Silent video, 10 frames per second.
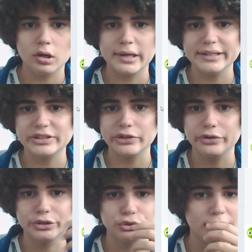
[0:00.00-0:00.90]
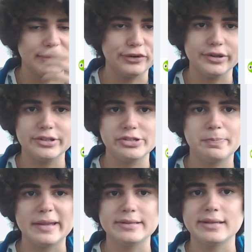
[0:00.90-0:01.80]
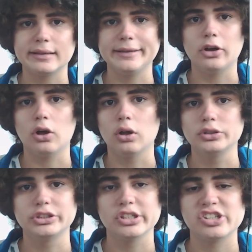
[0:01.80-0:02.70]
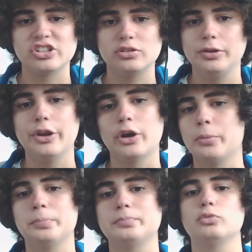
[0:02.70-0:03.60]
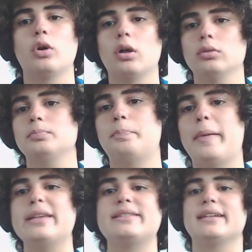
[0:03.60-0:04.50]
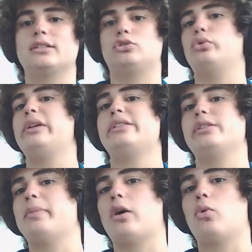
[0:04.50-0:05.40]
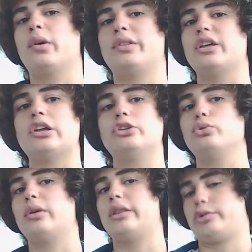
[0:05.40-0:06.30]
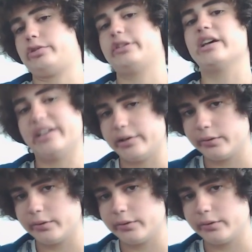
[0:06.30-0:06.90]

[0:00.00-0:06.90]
okay, so the Twitter is basically all just, you know, well, basic tweets about what they do in their site.